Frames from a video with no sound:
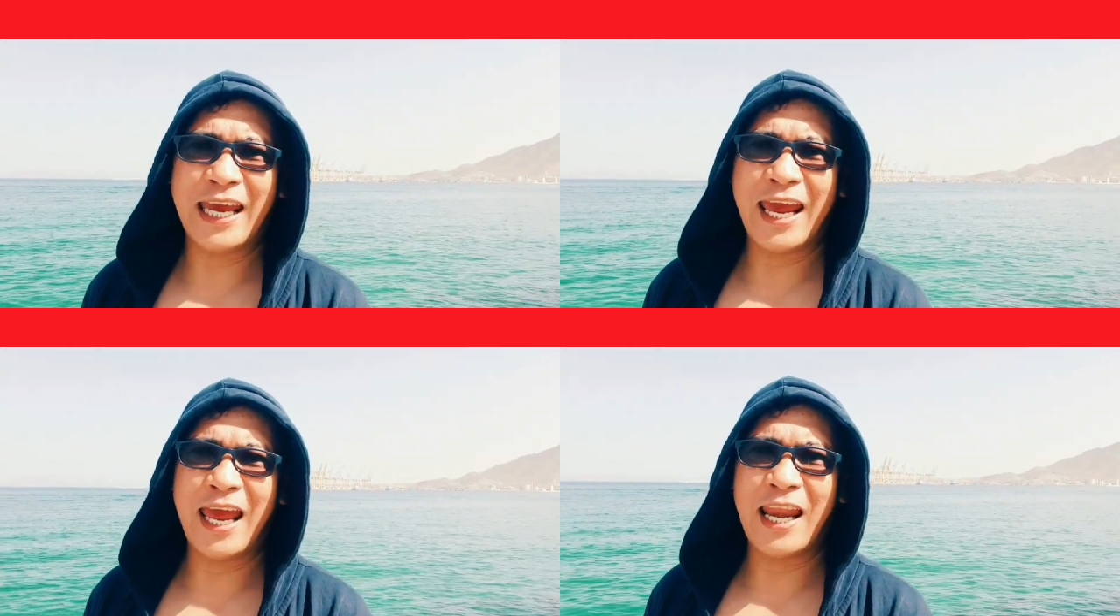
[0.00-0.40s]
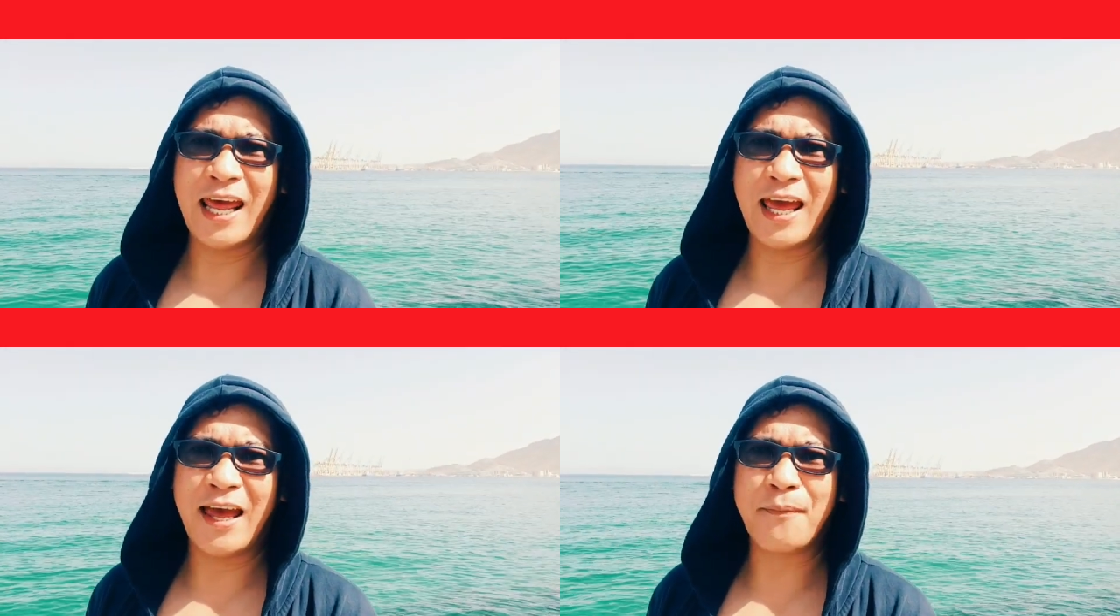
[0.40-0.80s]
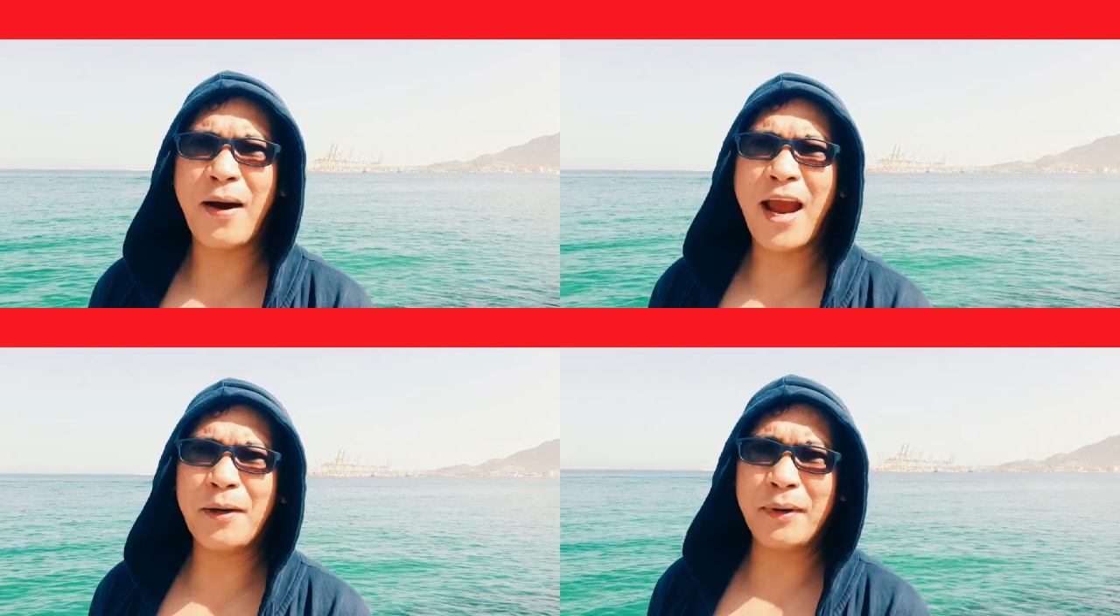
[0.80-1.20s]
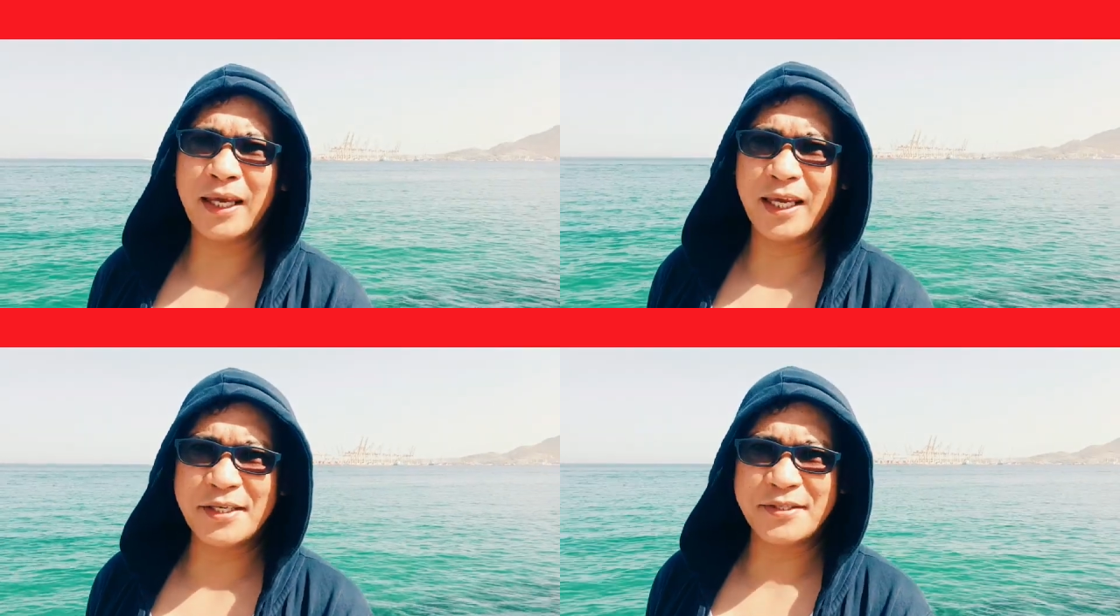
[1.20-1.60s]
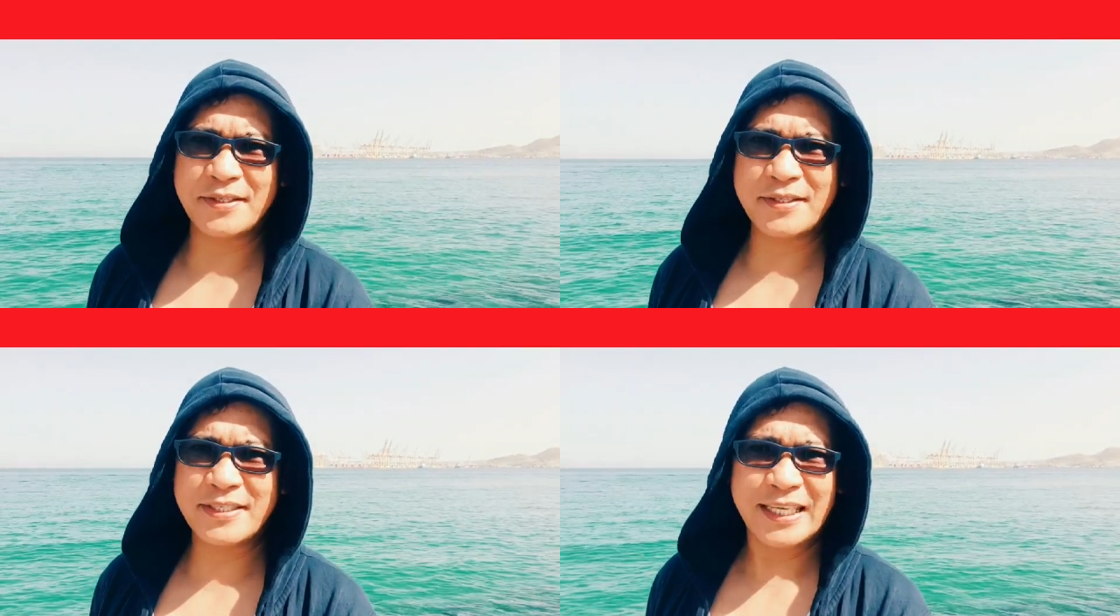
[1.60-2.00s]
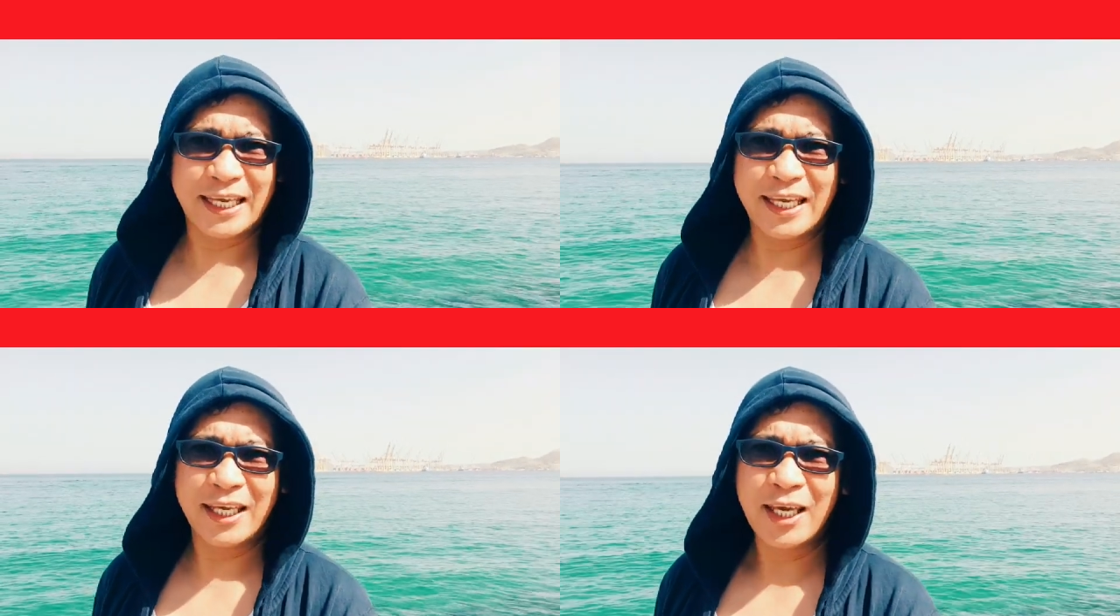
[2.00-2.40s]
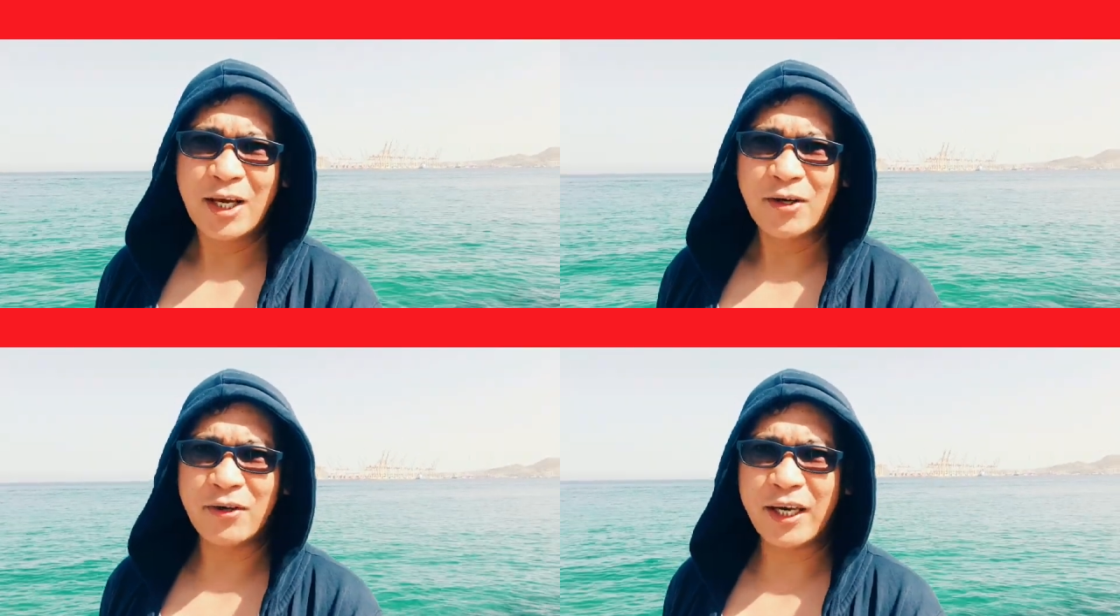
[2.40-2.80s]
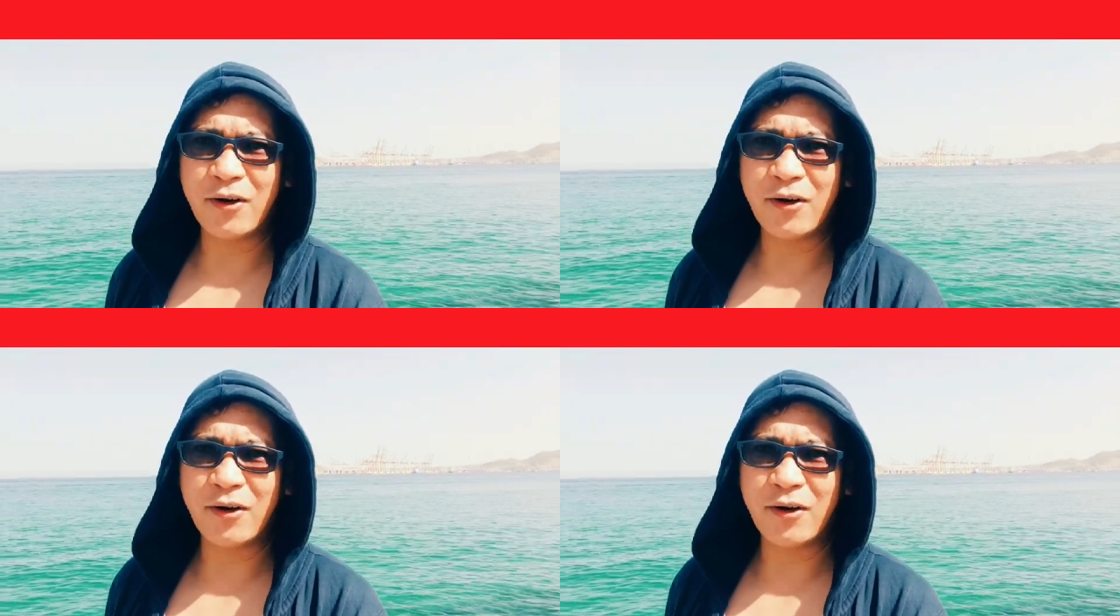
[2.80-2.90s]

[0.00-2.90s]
And behind me is the sea, okay?